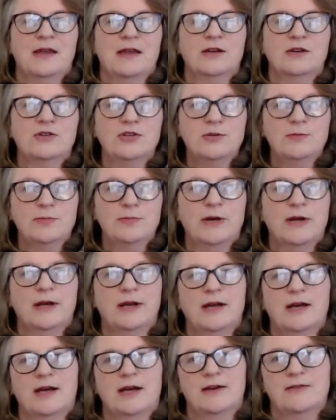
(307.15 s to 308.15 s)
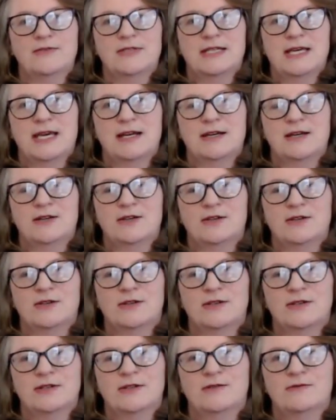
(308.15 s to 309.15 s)
group I've started
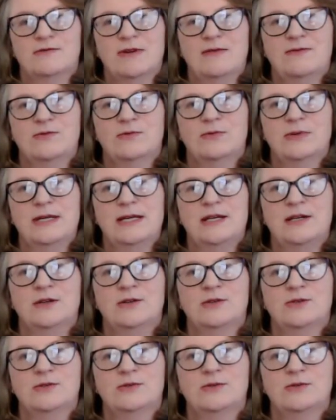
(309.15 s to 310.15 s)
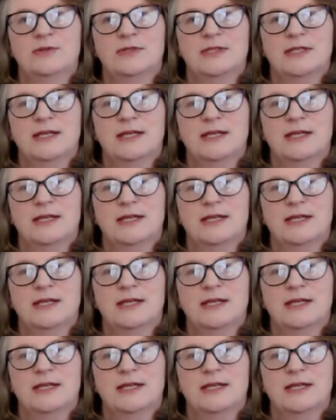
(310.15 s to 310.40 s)
on Ravelry called